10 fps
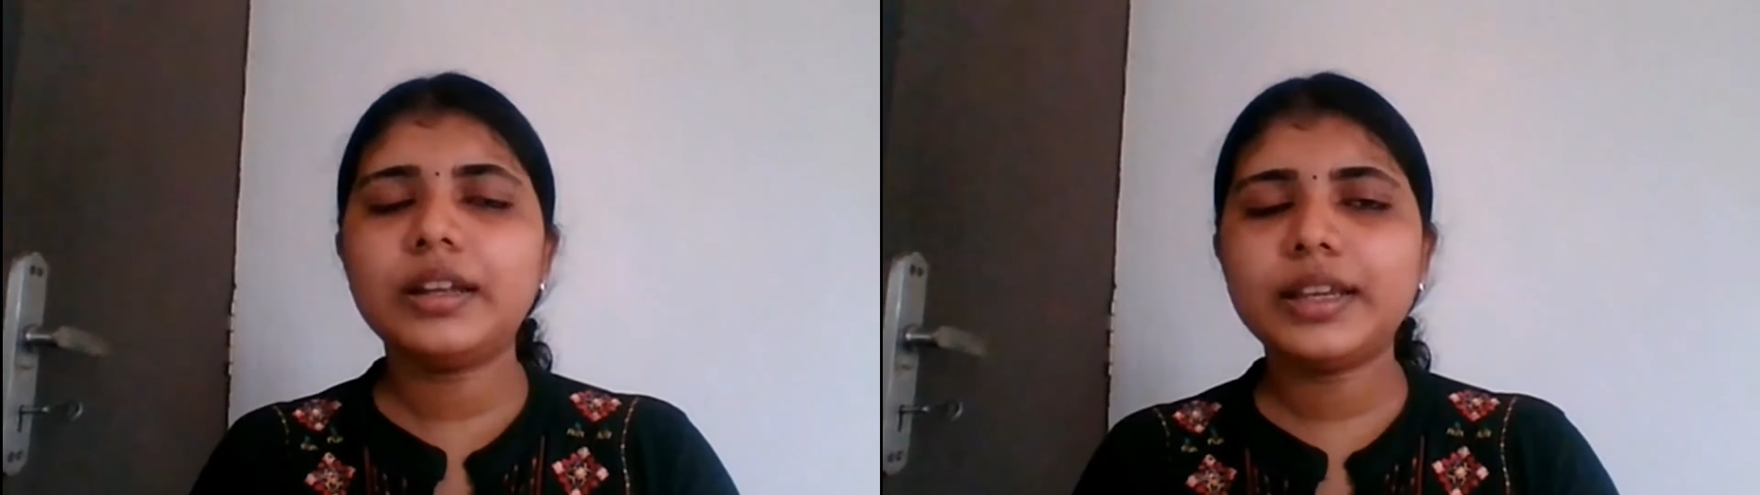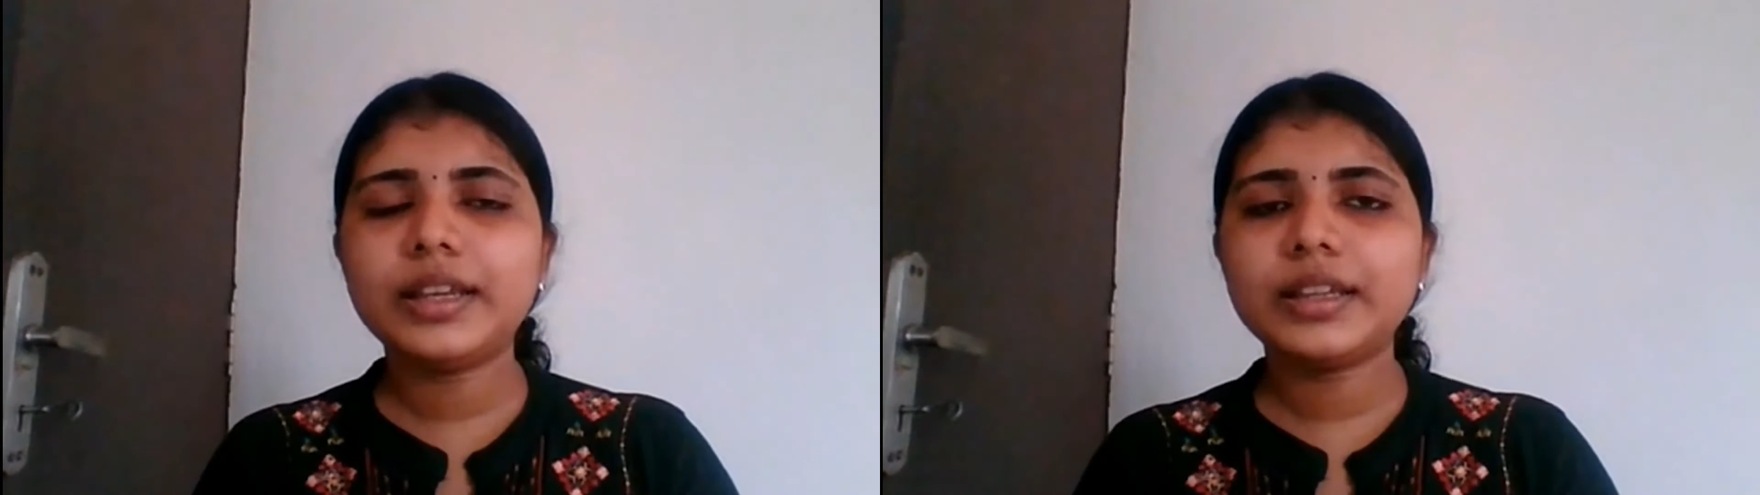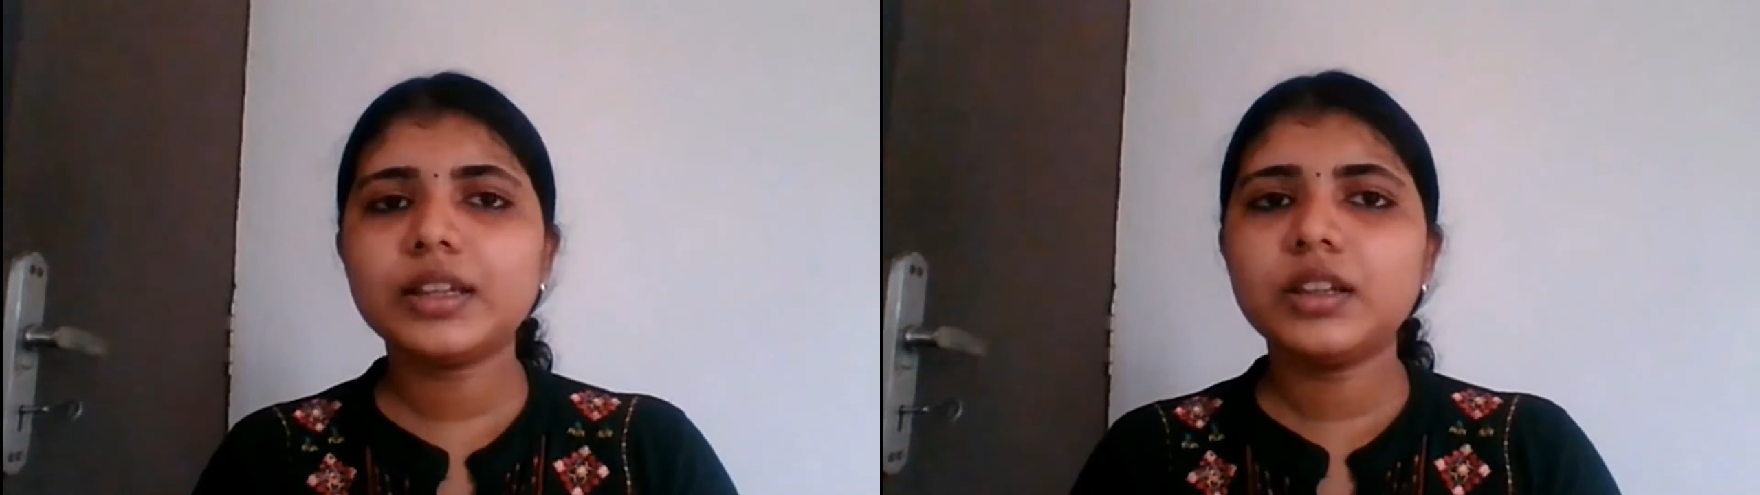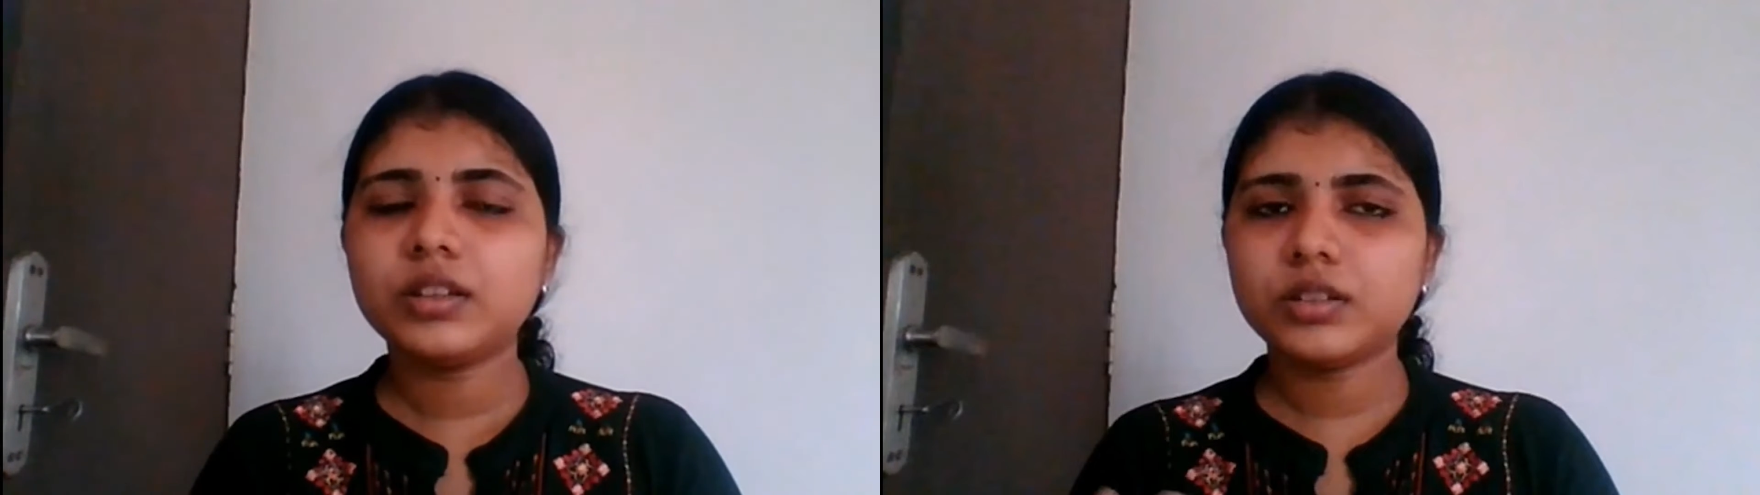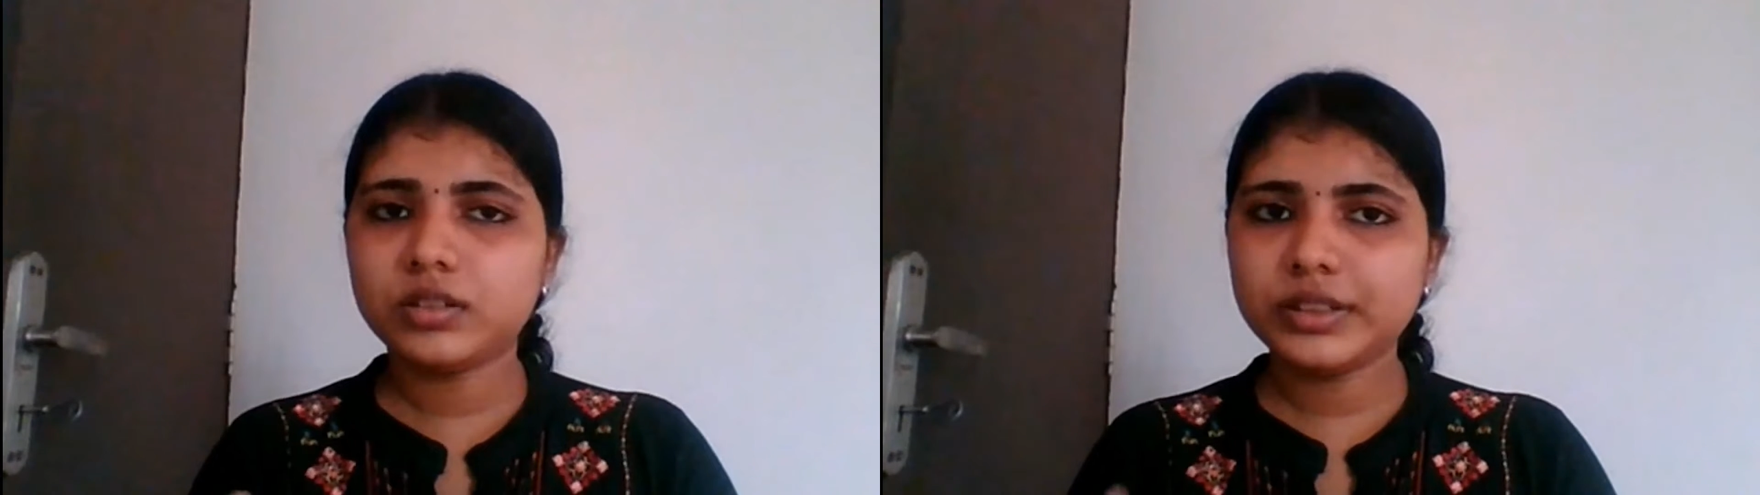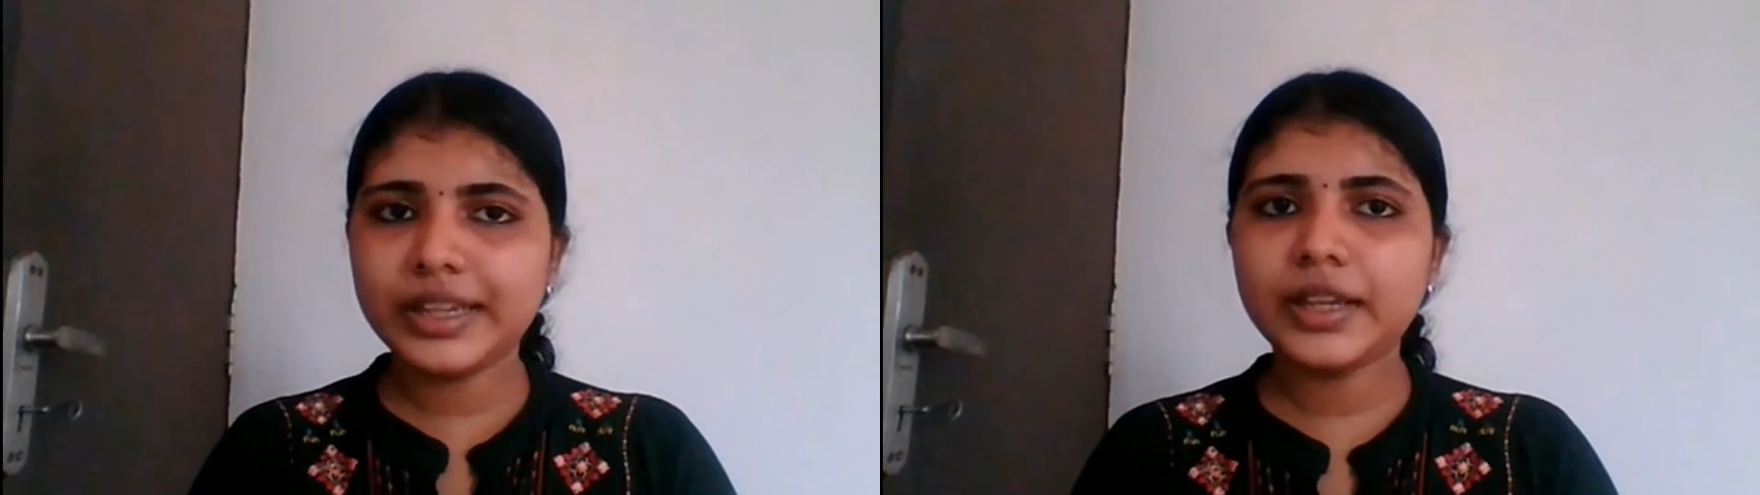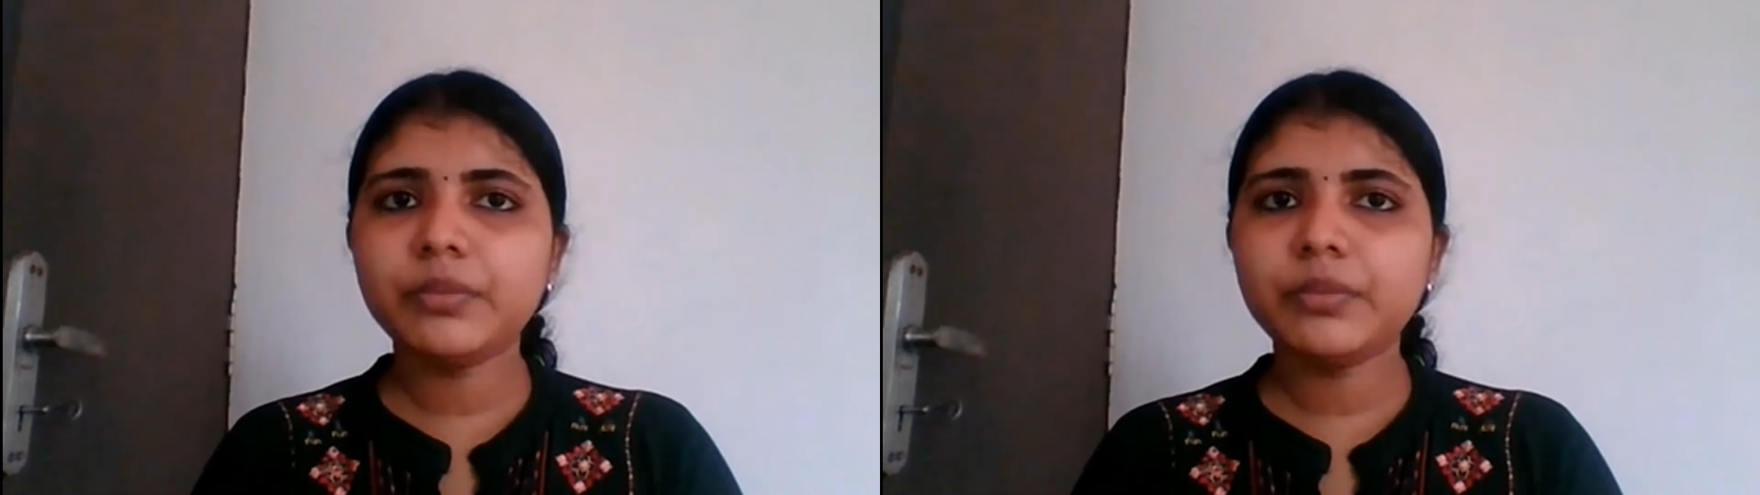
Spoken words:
asked about like